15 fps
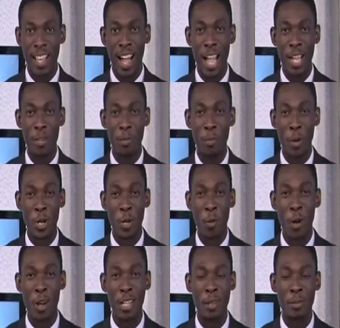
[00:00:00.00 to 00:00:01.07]
Hi, good morning.
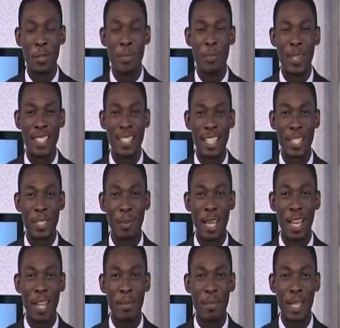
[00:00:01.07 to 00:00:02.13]
Welcome to business. My
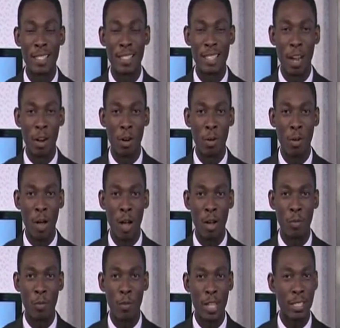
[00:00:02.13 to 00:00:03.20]
name is Daryl
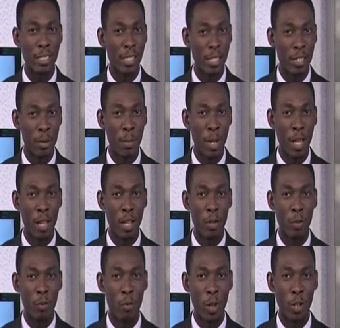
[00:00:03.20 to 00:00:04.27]
Kwao. First Lady Rebecca
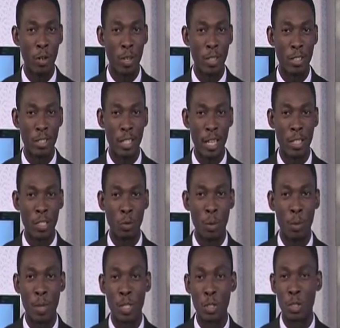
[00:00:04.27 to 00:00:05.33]
Akufo-Addo has challenged
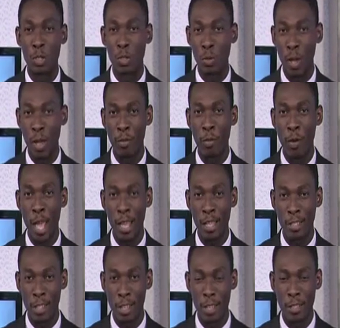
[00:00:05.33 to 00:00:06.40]
women to strive for
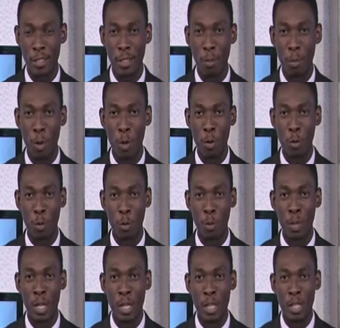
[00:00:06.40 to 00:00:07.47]
excellence in the boardroom.
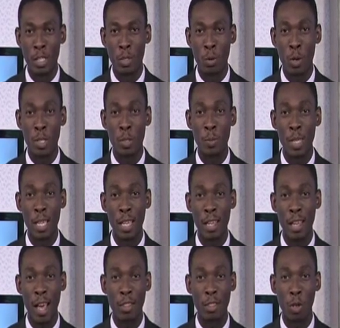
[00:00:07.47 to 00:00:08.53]
She was
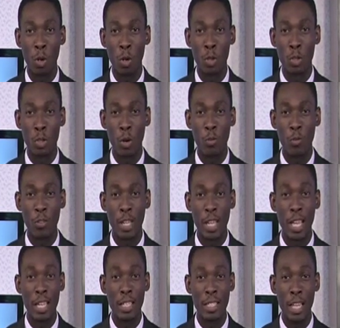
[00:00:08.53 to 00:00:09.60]
speaking at the launch of the
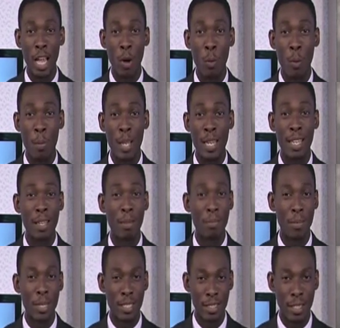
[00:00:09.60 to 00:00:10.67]
AGI Women in
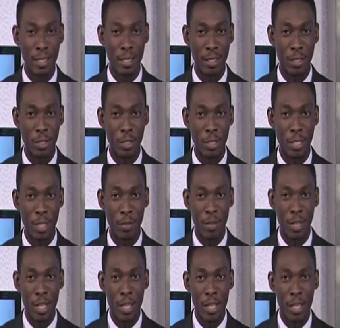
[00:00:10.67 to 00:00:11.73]
Business initiative.
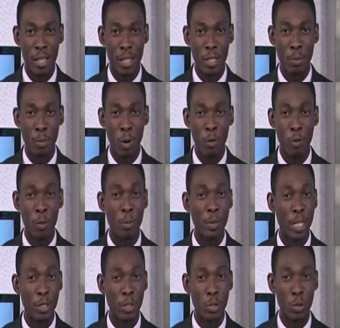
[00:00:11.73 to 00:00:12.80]
Here's more from
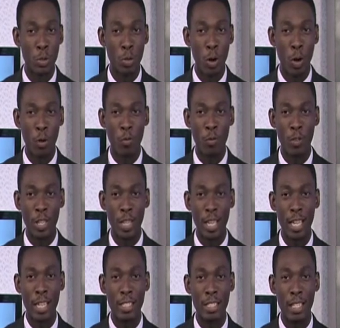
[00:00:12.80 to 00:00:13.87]
day two of the
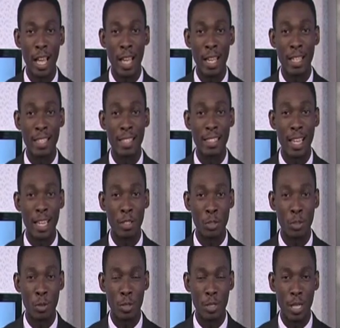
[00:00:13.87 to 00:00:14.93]
AGI
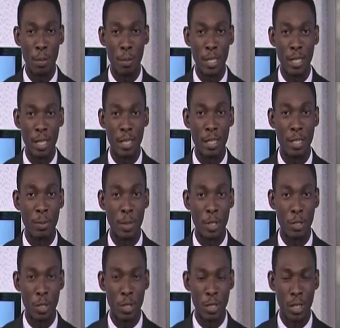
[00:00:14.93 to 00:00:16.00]
Industrial Summit and
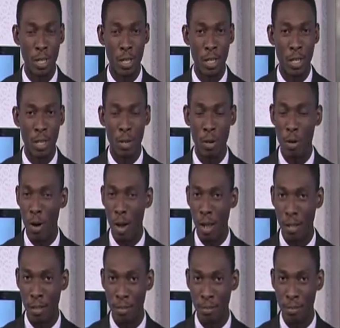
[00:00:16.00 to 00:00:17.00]
Exhibition in Accra.